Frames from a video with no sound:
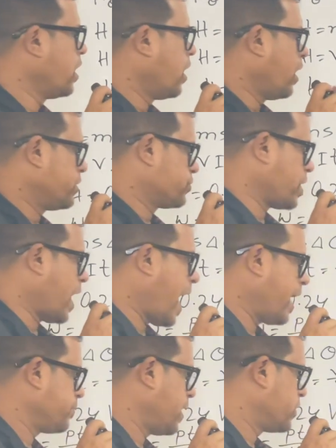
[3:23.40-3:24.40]
and
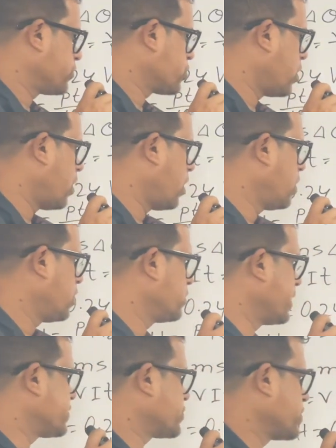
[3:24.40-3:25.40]
time and
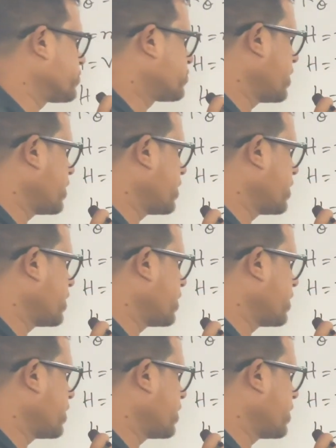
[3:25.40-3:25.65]
resistance,